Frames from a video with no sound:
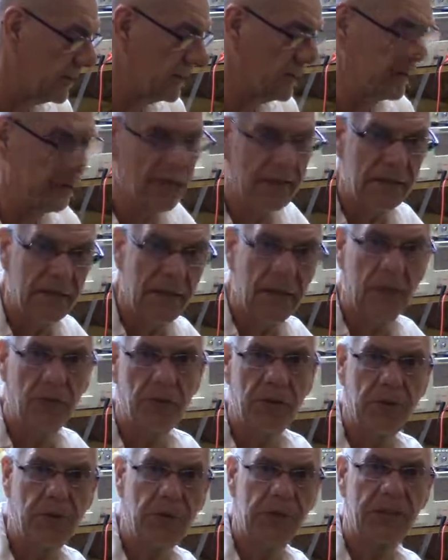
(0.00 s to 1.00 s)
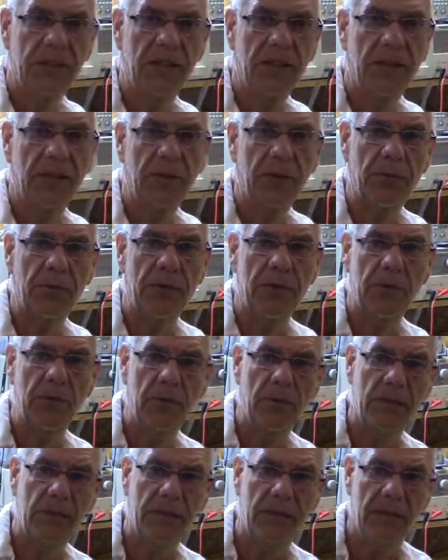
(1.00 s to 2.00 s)
and then we'll reset the camera, and I
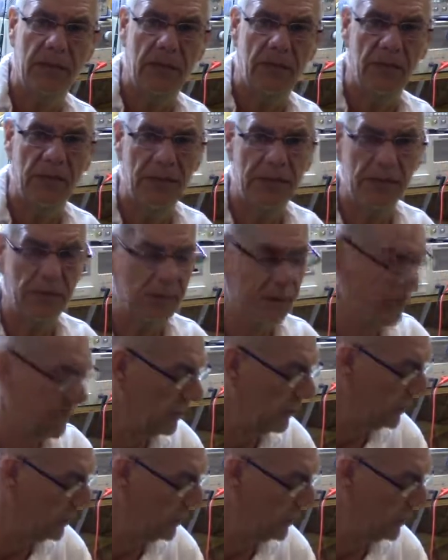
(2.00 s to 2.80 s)
want to explain to